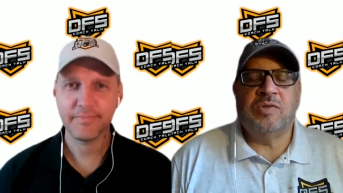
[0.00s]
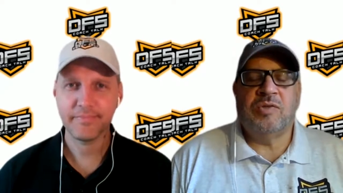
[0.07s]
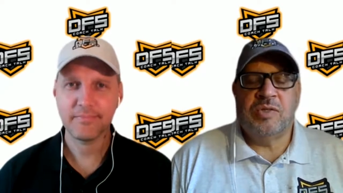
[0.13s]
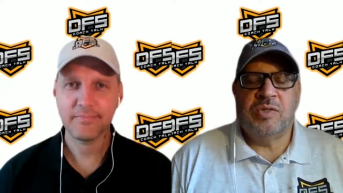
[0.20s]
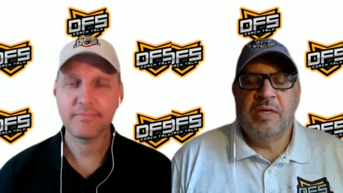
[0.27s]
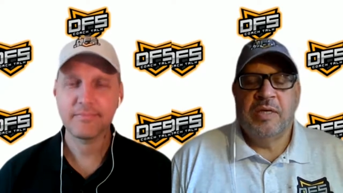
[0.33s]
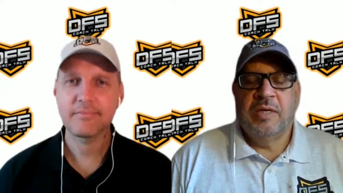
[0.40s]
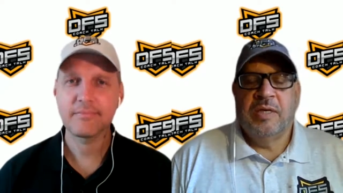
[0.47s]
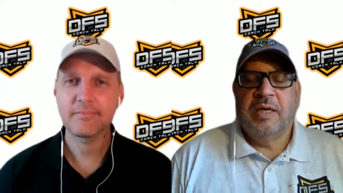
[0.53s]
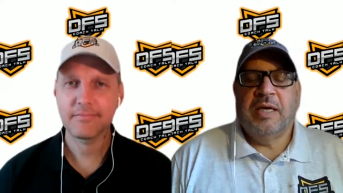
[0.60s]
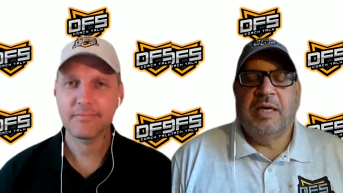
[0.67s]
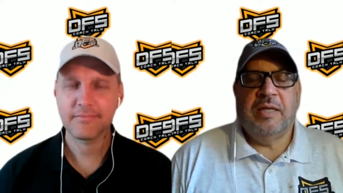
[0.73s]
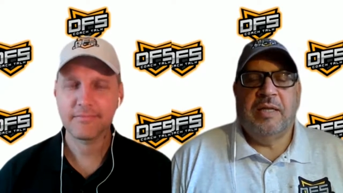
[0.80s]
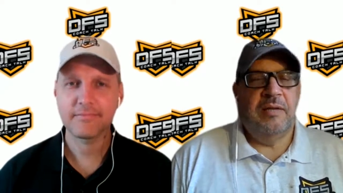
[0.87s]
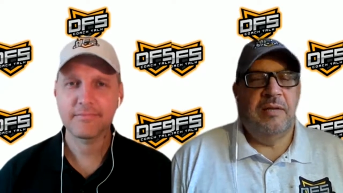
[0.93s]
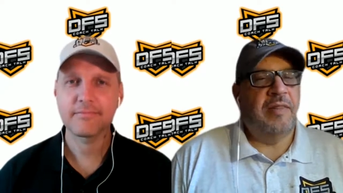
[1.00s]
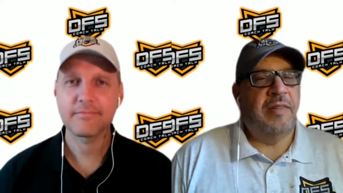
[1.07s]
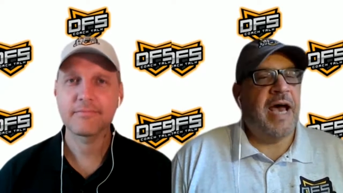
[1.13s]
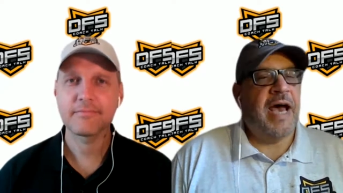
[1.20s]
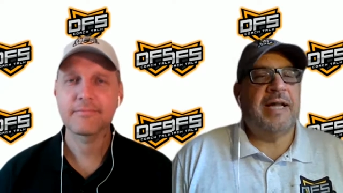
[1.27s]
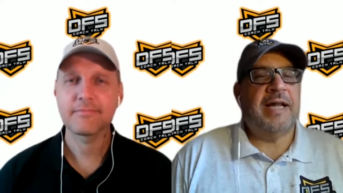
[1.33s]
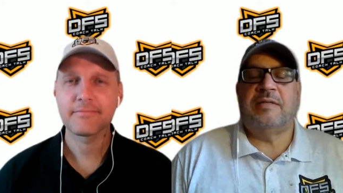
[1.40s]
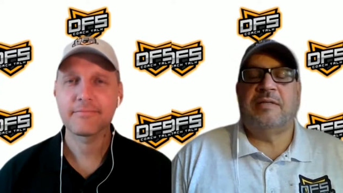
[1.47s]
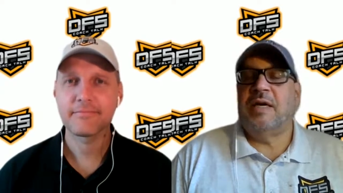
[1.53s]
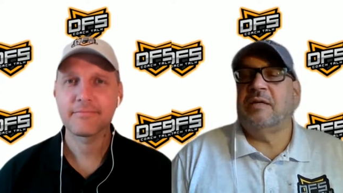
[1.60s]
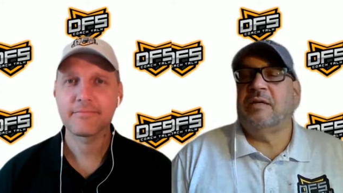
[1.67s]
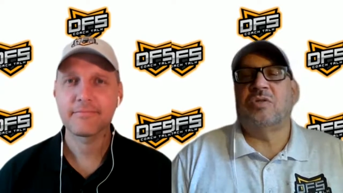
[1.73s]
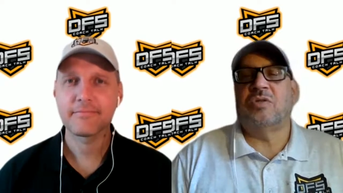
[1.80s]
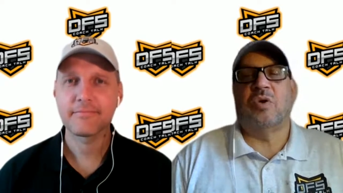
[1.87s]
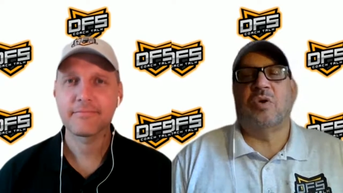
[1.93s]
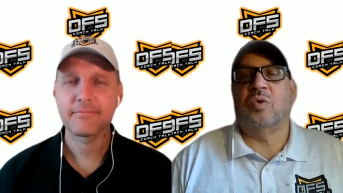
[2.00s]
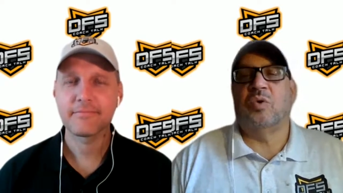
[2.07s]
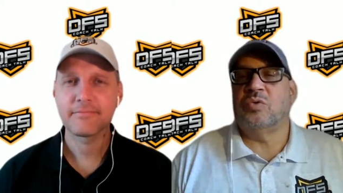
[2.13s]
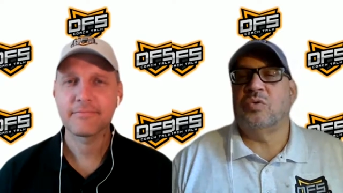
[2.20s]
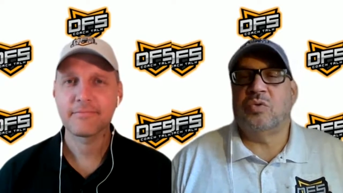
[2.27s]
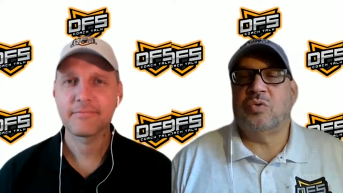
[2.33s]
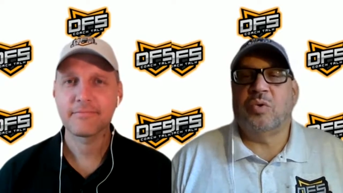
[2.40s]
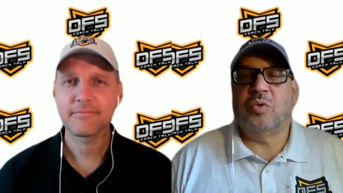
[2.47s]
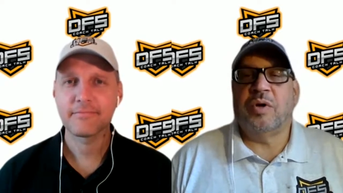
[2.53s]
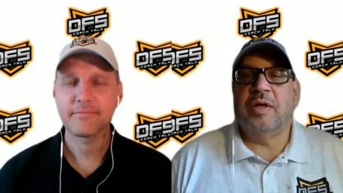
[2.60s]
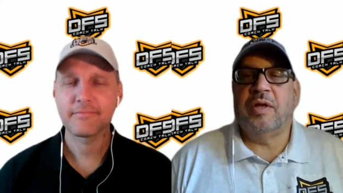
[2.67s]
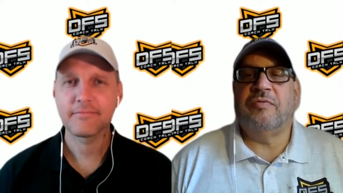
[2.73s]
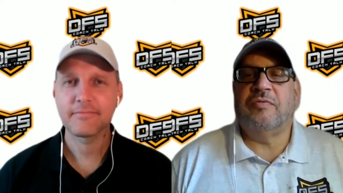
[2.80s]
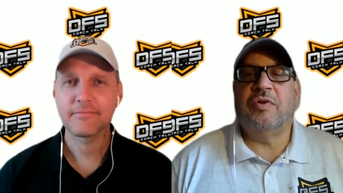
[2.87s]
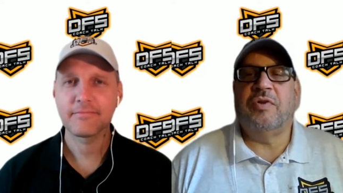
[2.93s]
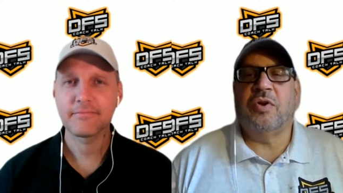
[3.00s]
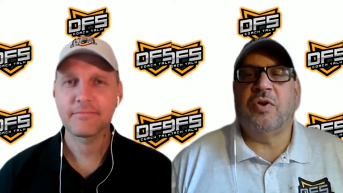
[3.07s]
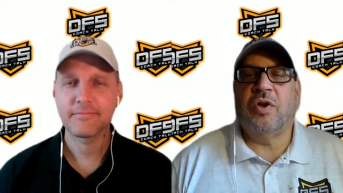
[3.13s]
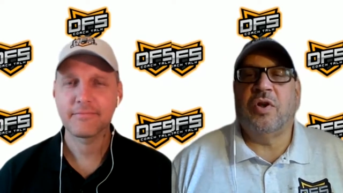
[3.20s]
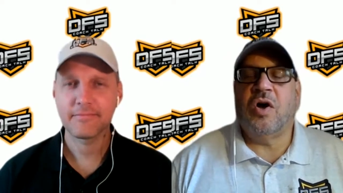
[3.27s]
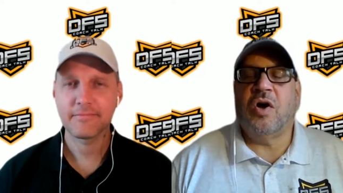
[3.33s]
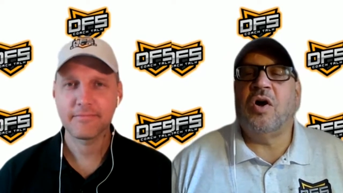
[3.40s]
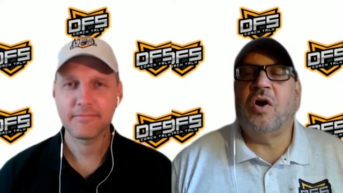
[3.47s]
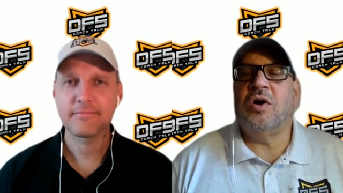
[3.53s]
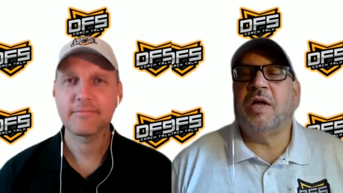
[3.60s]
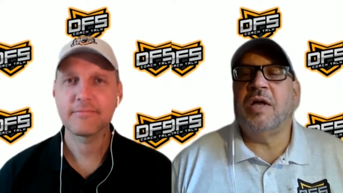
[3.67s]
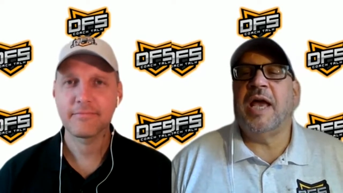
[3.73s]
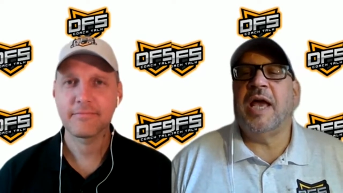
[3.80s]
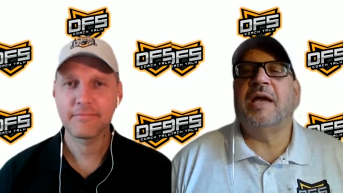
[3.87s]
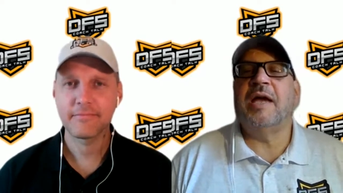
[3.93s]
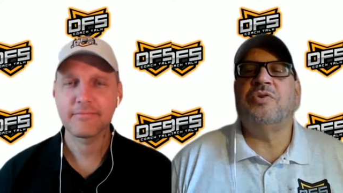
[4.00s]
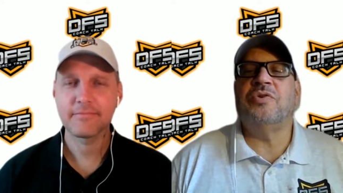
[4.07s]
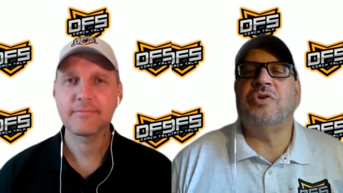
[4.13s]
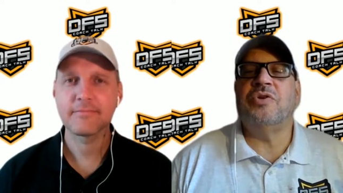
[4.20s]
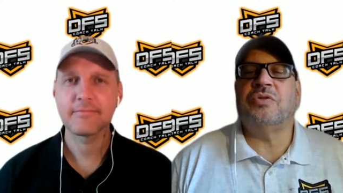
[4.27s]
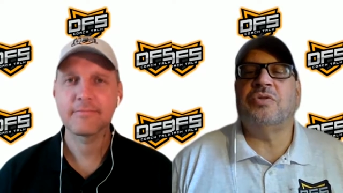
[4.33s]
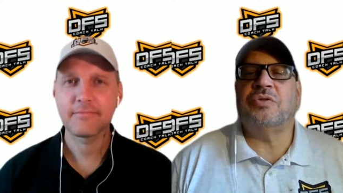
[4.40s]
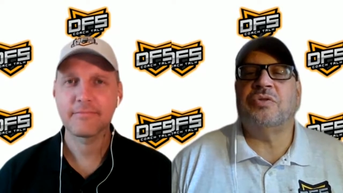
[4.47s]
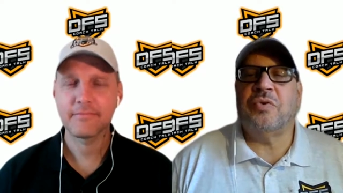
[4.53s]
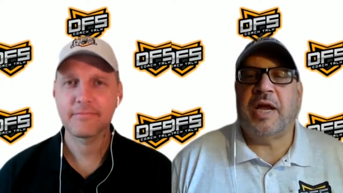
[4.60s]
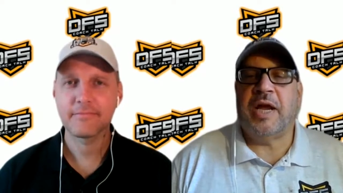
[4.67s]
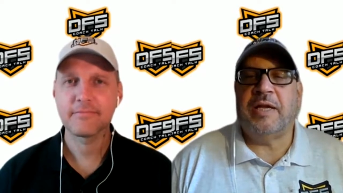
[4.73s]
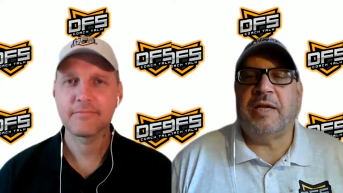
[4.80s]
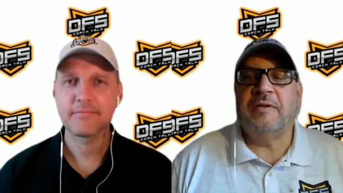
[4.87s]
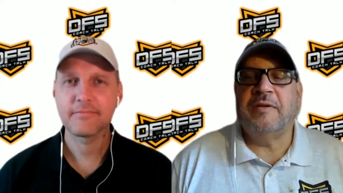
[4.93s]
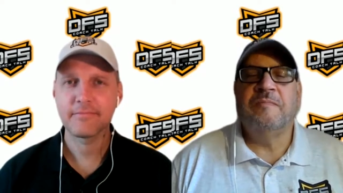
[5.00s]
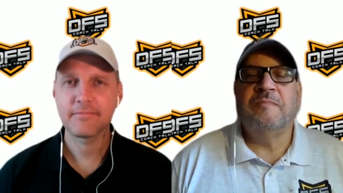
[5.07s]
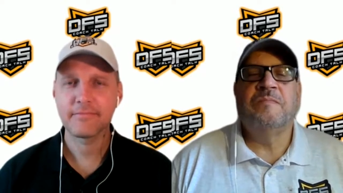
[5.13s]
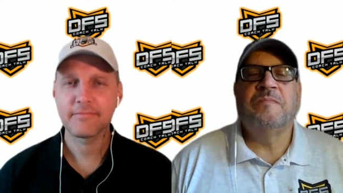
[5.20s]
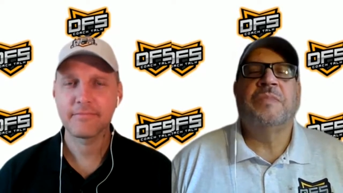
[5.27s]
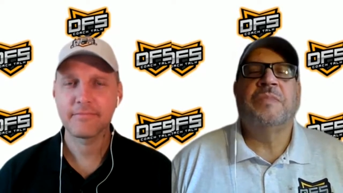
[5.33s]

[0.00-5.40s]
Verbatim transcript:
Speaker 1: is it, that tells the whole story. If you're long and you're straight,